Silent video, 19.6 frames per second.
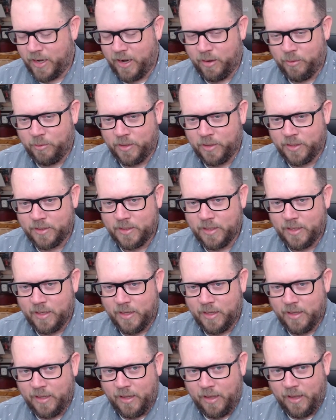I want,
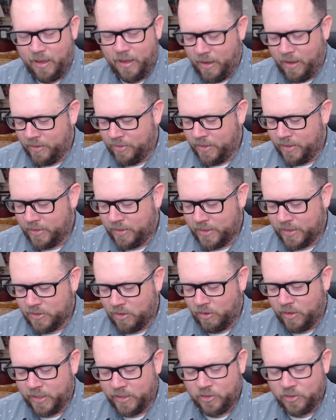I think that's already